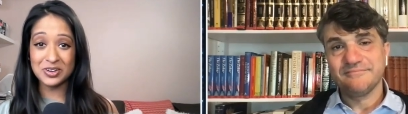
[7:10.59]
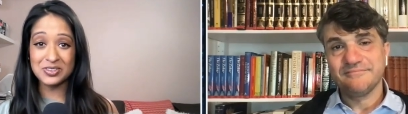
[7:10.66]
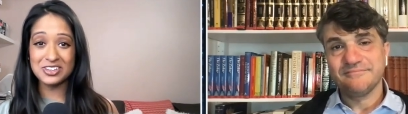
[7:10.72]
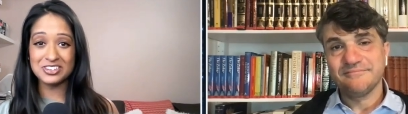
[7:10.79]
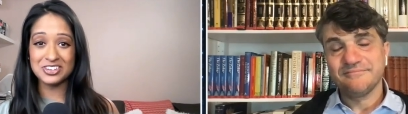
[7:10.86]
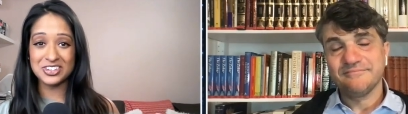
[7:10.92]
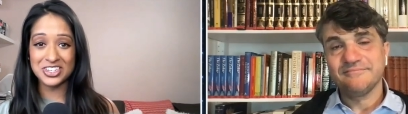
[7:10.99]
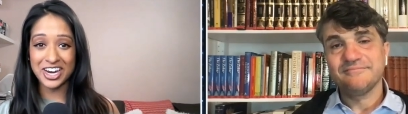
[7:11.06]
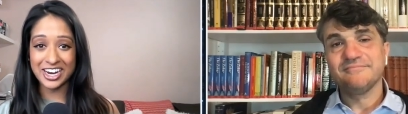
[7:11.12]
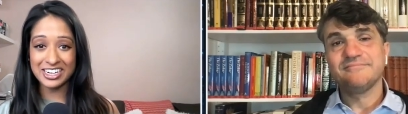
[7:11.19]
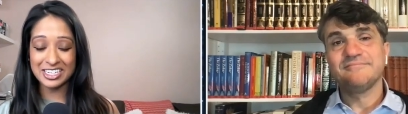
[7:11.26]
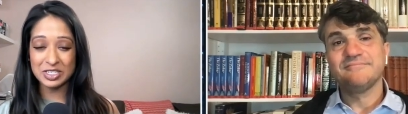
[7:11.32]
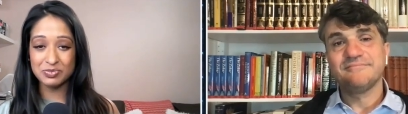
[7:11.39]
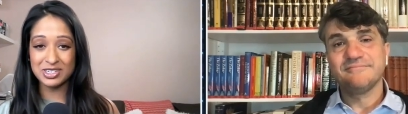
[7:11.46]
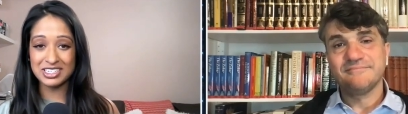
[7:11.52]
Speaker 1: These are
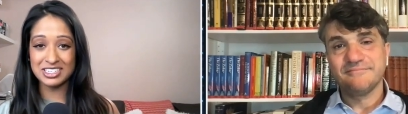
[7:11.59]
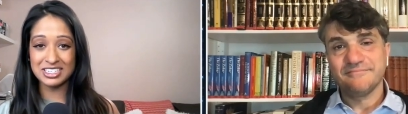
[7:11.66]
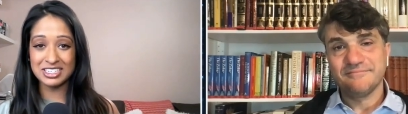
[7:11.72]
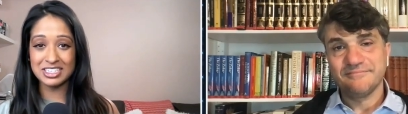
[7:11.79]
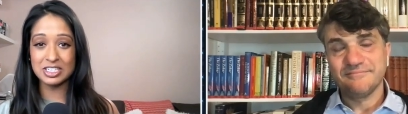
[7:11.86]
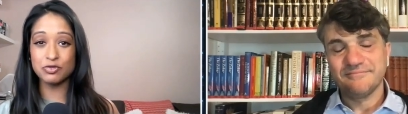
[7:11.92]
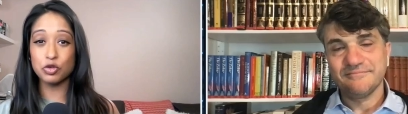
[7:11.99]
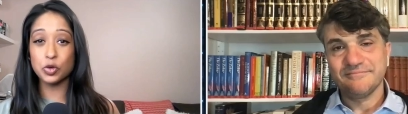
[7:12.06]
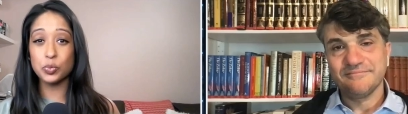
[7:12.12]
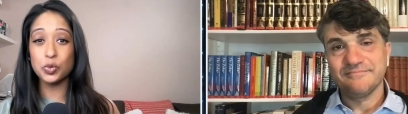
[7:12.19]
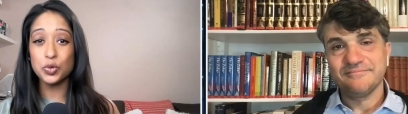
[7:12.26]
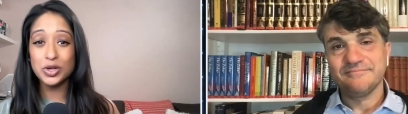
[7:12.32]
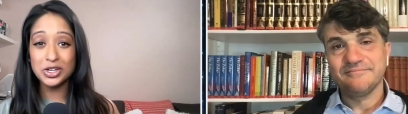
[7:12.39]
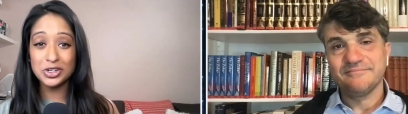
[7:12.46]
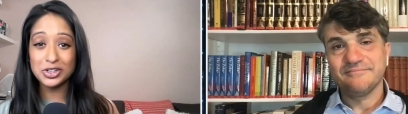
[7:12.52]
Chinese businesses for
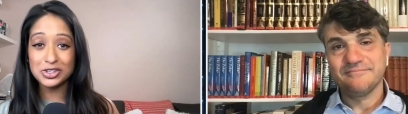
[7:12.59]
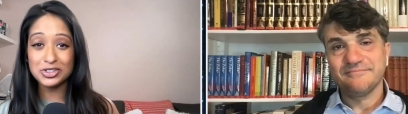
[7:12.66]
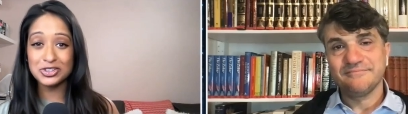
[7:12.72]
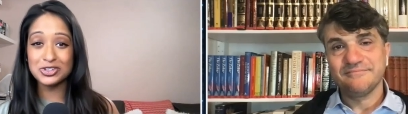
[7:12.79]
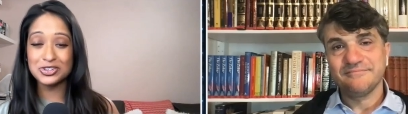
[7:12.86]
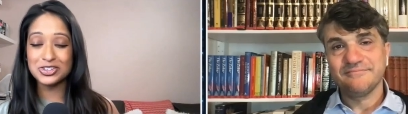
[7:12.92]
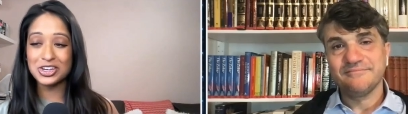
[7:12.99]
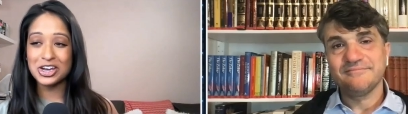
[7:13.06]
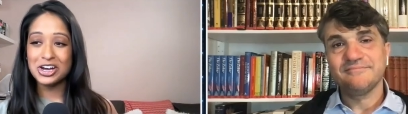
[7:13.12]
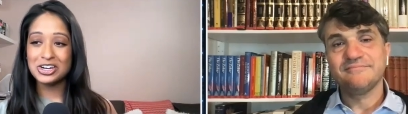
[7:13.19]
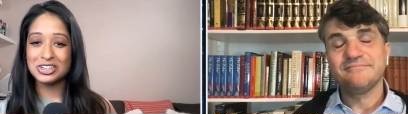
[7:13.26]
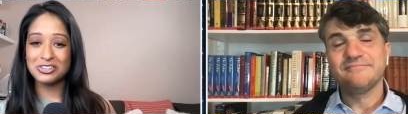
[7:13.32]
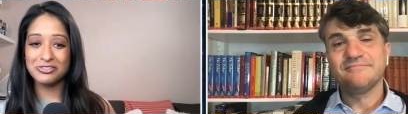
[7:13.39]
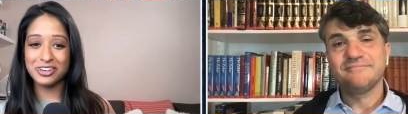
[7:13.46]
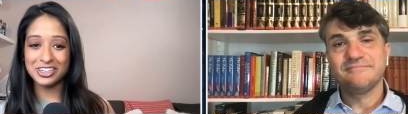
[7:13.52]
precursors
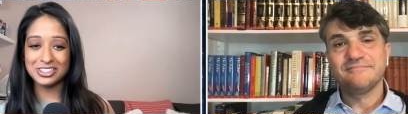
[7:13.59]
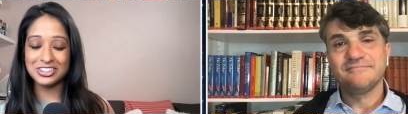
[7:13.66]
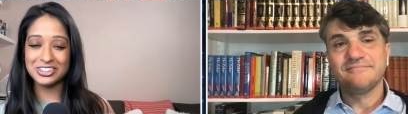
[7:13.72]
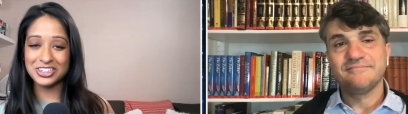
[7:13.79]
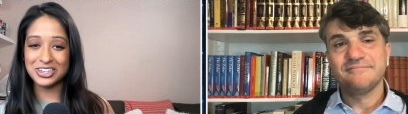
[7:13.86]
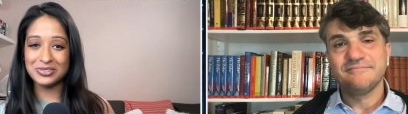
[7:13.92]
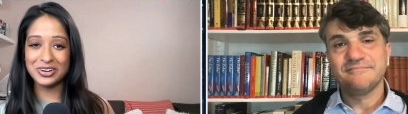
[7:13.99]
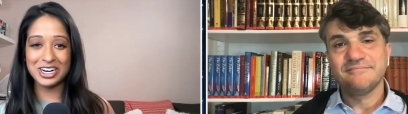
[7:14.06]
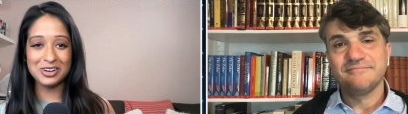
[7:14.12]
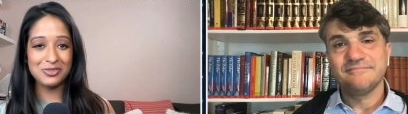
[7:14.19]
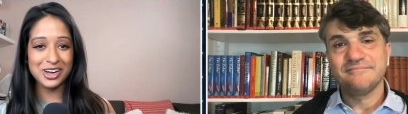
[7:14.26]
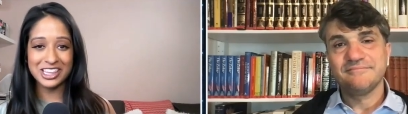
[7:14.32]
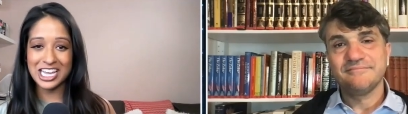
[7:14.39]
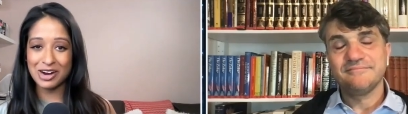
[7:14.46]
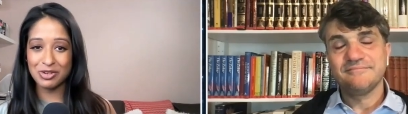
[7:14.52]
to fentanyl. When I
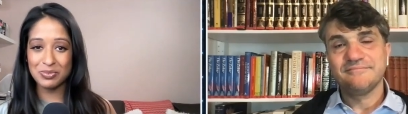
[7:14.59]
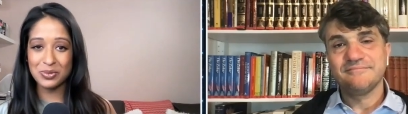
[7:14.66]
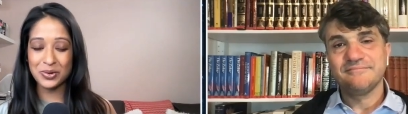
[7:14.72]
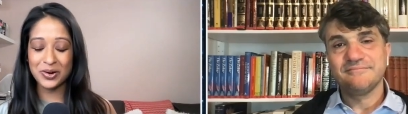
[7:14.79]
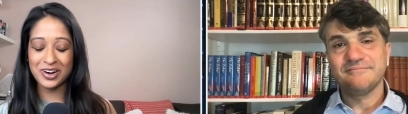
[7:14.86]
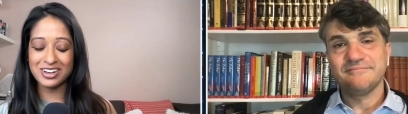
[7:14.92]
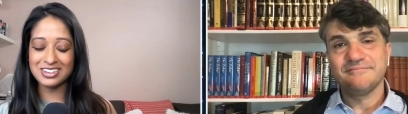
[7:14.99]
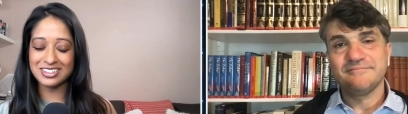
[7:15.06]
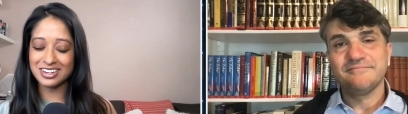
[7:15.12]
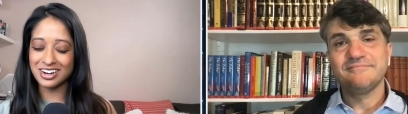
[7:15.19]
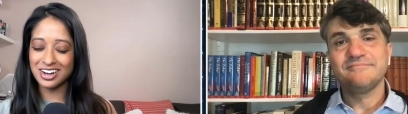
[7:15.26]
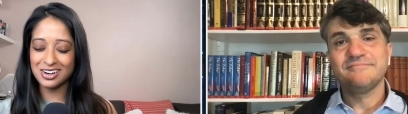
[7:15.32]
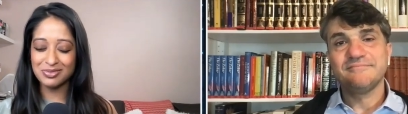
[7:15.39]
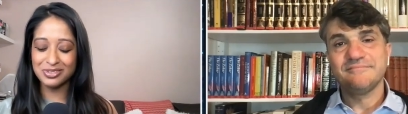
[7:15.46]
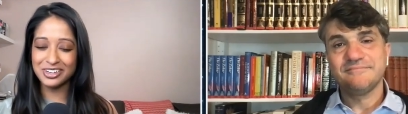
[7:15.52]
read that report, I said,
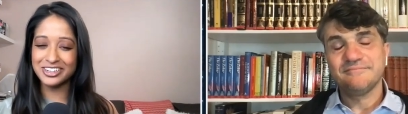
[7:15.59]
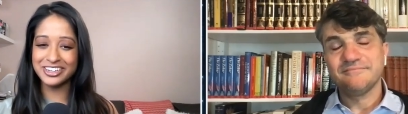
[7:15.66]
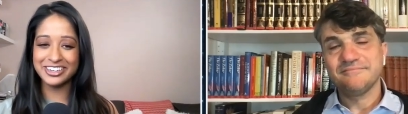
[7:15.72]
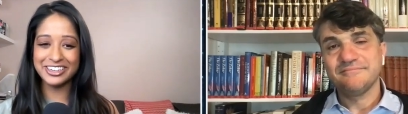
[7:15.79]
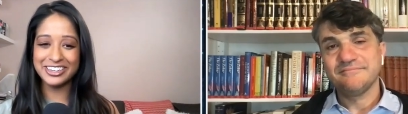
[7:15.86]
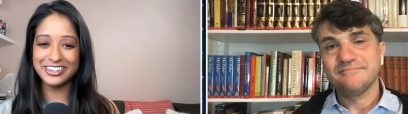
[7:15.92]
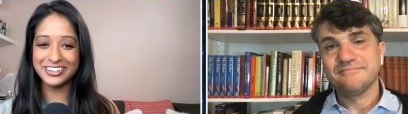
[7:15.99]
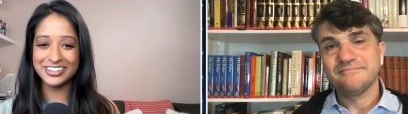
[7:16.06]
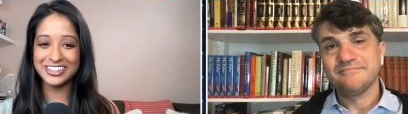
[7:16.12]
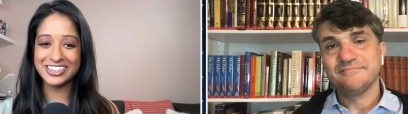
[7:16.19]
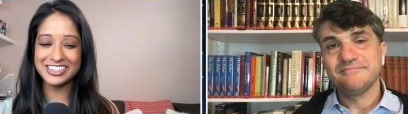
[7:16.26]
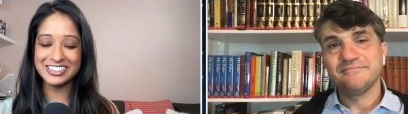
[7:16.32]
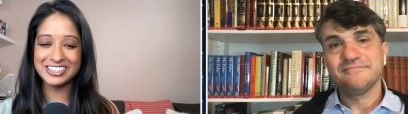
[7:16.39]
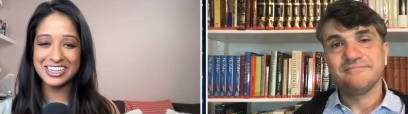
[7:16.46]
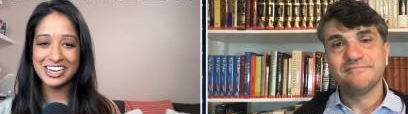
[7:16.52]
oh, we're going to hear
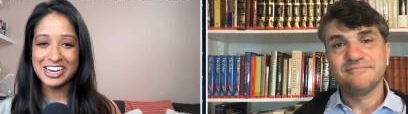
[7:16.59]
this